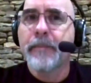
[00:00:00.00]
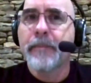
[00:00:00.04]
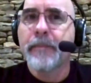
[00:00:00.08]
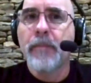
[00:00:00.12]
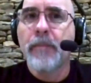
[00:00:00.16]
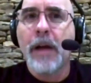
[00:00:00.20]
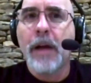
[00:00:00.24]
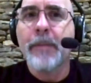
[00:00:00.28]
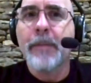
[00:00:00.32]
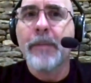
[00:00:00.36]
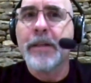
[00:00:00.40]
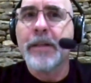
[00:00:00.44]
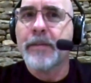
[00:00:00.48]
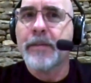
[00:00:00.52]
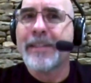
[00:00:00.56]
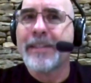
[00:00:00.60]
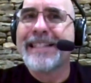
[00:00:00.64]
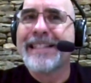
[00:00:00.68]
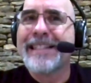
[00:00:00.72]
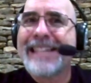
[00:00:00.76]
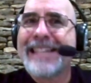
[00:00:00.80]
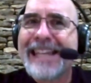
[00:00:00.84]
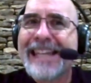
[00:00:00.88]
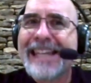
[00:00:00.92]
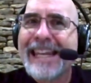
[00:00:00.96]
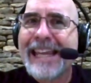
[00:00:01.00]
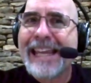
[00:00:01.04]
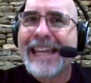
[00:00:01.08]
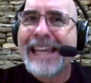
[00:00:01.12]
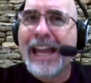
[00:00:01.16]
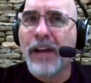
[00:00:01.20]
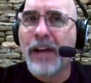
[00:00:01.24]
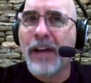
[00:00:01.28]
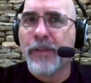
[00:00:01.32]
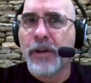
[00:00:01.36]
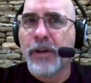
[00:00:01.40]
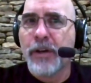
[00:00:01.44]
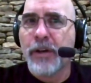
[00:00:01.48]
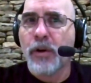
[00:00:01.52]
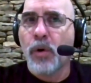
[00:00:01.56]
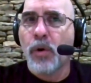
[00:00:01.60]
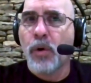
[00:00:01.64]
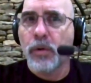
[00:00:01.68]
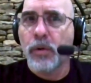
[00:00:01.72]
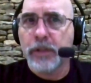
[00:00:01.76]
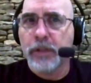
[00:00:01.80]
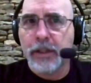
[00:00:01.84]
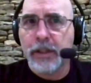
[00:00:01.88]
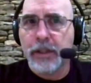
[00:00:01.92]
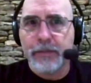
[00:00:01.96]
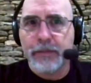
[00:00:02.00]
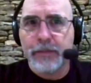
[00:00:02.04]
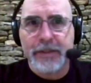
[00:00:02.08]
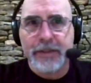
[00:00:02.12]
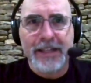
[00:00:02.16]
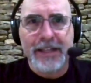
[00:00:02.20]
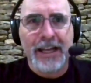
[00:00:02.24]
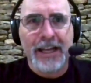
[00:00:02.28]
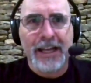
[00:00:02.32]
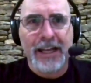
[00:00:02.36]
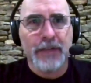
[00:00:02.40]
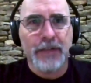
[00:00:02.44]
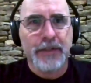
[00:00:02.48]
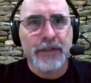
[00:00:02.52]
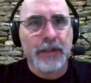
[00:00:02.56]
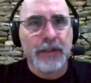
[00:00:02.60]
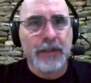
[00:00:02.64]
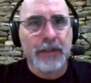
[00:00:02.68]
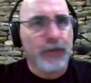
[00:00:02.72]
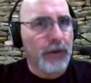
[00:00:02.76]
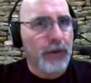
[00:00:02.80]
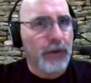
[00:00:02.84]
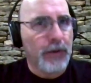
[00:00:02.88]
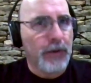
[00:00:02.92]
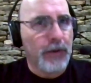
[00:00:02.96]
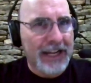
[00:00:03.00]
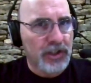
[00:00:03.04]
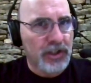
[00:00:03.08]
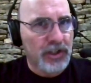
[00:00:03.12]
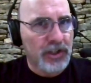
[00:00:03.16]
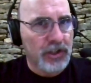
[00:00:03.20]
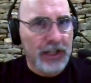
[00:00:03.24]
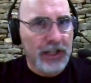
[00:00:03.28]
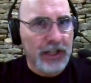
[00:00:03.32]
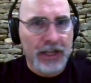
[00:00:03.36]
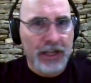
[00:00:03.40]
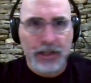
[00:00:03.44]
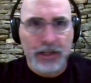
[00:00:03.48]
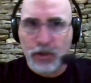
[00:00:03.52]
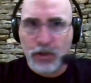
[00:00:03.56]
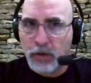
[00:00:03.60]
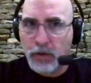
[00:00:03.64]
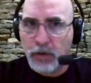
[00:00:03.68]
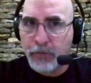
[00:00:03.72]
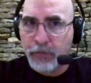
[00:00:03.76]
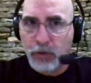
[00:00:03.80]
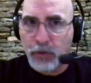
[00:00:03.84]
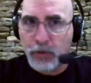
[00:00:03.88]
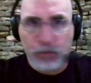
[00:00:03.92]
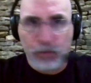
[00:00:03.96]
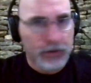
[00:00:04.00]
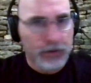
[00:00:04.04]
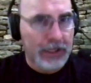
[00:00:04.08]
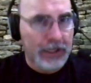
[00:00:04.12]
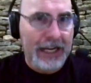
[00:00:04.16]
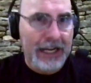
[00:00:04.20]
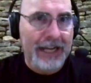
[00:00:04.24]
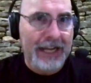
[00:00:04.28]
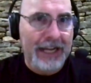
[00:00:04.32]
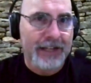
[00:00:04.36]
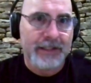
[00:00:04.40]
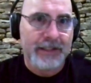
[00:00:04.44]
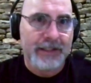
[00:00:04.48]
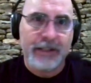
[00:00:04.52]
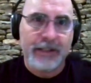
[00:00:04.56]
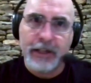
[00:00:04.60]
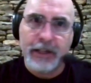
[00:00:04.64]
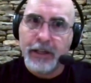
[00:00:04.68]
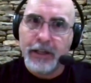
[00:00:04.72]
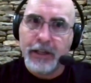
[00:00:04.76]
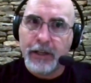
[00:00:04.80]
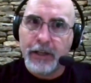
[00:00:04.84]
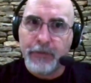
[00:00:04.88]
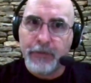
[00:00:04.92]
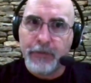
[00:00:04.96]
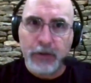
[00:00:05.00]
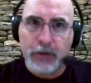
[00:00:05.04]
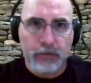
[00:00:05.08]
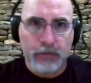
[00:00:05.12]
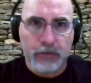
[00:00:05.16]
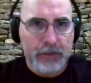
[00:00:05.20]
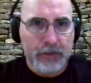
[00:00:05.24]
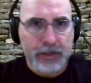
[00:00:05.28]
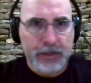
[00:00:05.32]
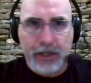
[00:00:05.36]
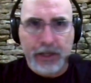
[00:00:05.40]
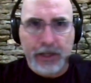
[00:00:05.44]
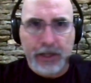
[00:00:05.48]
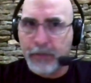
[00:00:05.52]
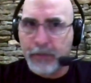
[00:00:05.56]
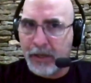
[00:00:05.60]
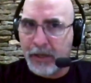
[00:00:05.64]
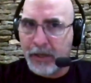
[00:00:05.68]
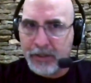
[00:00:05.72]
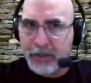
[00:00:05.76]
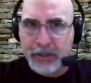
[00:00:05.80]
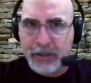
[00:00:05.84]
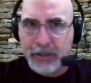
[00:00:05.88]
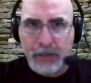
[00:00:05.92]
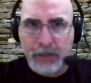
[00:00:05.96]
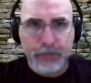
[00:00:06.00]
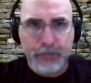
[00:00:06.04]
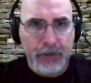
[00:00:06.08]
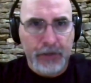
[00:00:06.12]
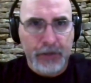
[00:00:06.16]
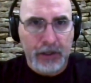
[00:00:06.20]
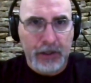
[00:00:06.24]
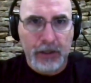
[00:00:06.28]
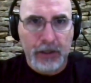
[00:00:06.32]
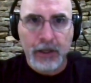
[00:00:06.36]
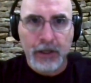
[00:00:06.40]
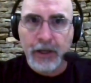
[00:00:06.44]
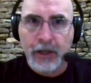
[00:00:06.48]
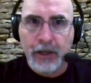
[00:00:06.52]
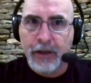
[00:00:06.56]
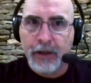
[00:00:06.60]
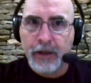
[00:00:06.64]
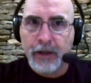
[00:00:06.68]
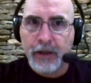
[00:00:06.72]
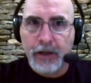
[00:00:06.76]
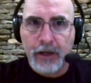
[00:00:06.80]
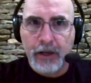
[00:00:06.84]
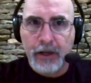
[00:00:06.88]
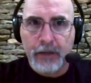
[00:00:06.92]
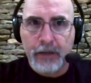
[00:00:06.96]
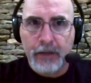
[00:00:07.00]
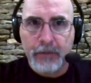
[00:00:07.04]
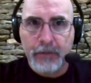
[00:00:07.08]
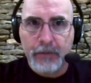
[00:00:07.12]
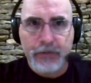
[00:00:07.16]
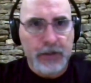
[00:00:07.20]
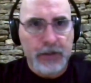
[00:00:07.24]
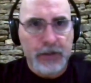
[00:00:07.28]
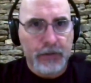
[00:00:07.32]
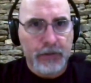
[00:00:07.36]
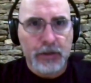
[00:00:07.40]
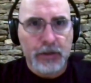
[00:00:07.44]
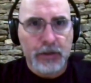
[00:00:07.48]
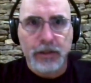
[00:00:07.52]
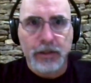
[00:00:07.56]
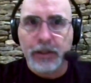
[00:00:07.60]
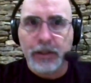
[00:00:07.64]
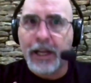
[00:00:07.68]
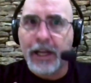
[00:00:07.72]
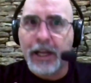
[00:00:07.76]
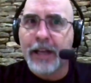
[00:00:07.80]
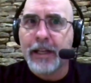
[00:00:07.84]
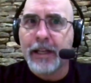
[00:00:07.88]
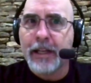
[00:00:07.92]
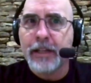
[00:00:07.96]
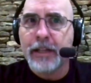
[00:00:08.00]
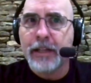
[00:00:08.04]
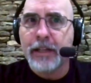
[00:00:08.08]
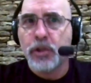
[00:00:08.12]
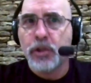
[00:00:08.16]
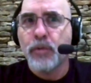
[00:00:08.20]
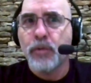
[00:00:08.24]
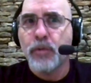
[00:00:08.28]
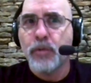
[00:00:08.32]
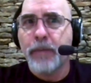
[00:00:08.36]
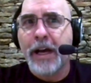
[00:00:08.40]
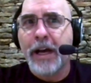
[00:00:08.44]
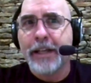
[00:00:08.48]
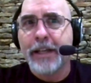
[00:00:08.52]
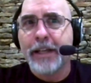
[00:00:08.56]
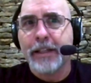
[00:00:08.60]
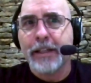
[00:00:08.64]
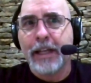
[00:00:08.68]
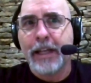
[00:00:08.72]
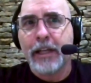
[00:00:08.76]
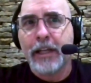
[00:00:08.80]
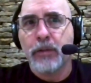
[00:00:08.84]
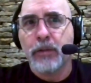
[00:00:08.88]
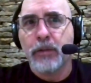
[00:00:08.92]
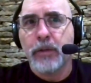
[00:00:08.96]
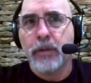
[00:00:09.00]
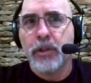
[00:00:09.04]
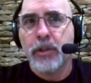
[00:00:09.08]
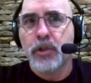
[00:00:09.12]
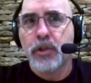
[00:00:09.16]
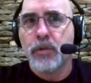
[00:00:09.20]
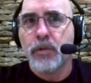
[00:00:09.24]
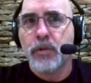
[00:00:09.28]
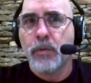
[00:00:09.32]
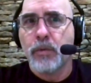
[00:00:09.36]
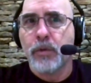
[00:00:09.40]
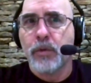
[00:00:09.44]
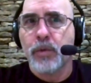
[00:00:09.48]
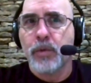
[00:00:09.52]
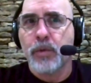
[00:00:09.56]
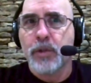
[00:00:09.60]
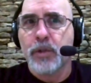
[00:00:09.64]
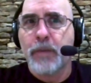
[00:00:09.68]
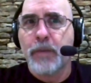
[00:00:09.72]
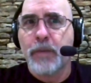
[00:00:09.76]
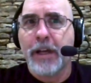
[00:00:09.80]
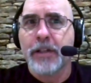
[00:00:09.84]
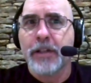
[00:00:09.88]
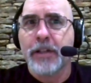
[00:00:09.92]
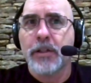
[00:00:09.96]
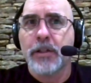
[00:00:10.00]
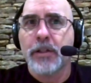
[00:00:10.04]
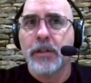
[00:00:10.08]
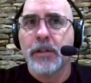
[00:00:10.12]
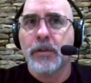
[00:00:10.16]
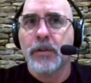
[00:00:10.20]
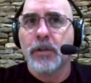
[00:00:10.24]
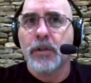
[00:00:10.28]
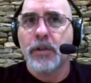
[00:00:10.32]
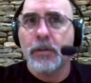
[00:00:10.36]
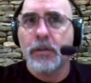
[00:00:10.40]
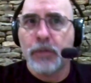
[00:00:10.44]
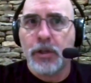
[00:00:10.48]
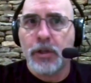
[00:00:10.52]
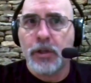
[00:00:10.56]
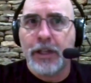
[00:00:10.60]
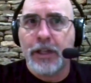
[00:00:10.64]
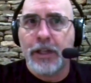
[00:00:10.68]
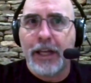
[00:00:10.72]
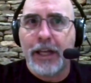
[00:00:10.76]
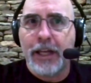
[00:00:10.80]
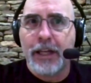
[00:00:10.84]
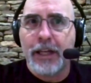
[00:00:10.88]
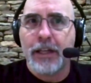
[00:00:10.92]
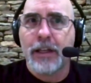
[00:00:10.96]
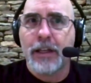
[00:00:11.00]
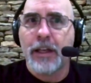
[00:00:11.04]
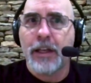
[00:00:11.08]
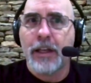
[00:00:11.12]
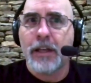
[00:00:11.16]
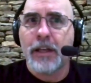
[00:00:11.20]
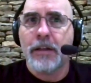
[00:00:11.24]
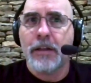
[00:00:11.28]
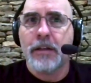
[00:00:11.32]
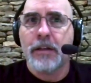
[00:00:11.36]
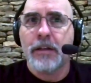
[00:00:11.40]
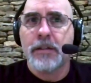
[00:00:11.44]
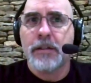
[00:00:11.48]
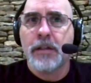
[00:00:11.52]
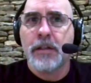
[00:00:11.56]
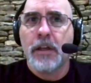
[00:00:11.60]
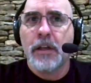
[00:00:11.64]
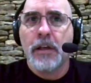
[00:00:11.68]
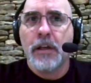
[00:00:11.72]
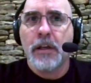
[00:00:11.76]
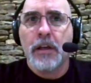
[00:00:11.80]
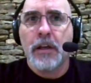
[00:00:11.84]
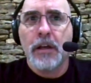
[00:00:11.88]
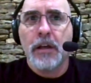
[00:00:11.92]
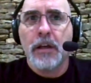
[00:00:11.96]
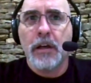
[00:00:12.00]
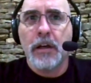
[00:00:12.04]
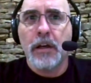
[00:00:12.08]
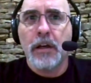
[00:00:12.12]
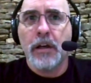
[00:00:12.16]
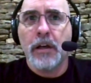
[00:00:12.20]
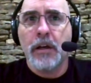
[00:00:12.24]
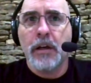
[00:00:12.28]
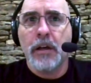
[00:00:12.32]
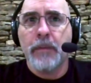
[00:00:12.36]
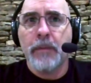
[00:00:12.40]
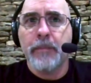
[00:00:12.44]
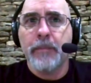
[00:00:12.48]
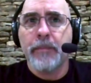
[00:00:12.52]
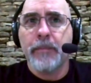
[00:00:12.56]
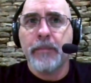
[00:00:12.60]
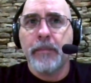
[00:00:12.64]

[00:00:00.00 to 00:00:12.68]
I mean, seeing how they're holding themselves, if they're agitated or if they're relaxed, if they're excited about something. Um, if there's a lot into body language with respect to communicating, and um,